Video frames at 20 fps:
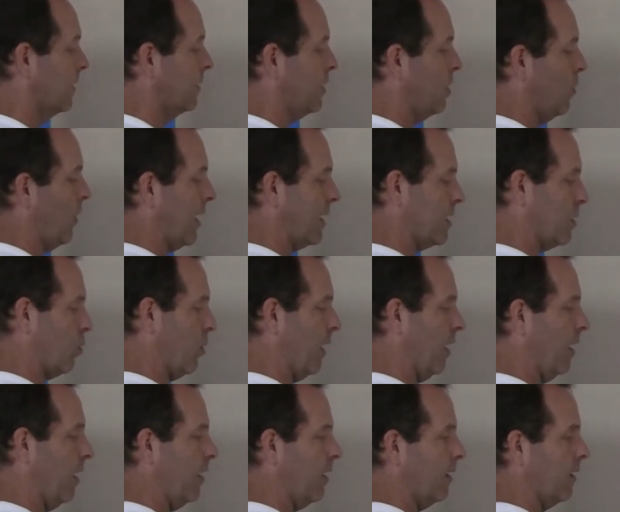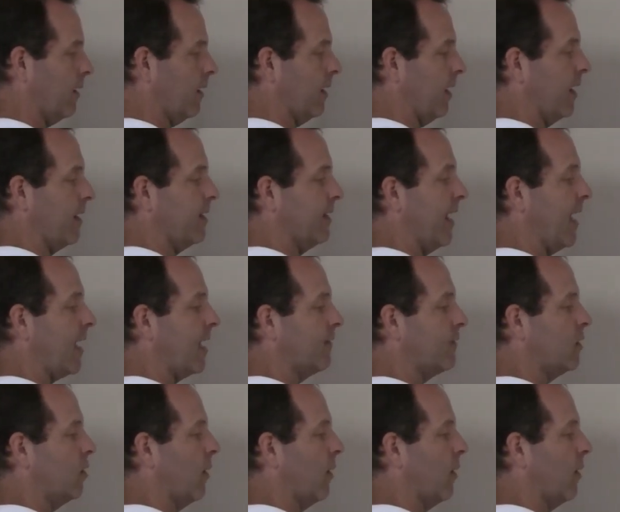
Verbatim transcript: 2x squared and negative